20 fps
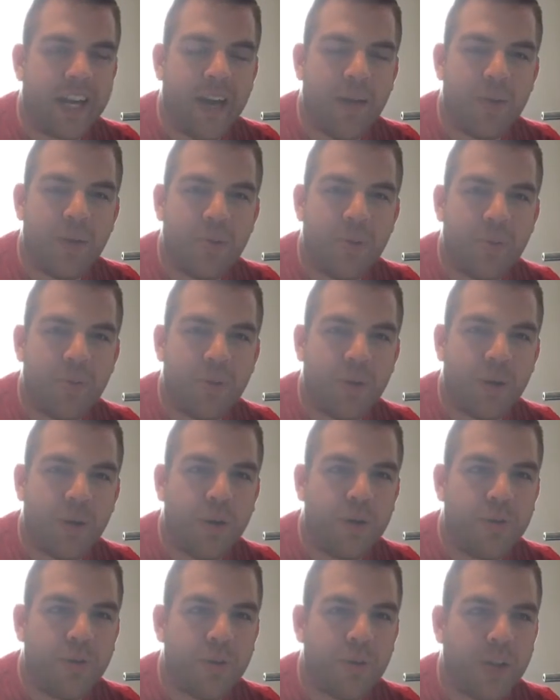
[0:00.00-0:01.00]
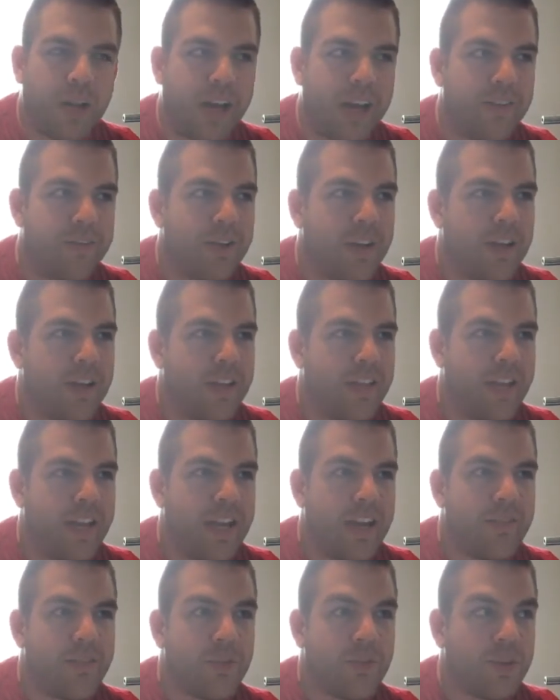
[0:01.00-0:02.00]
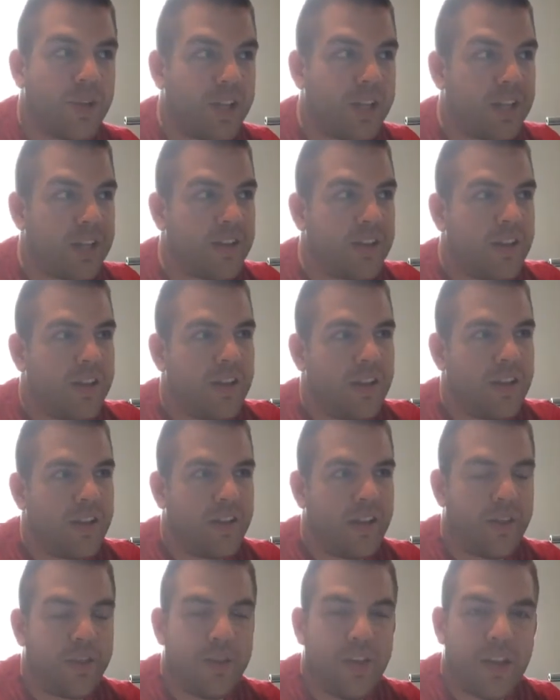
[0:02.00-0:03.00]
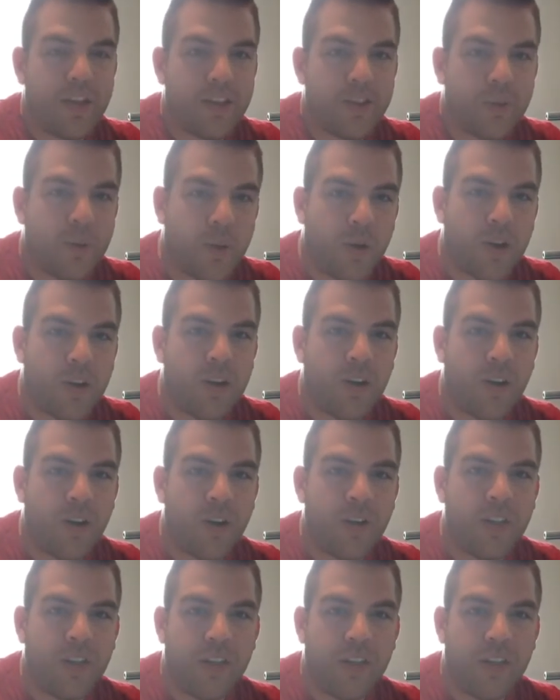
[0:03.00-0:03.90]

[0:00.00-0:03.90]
How many people go through life, they think they're working hard,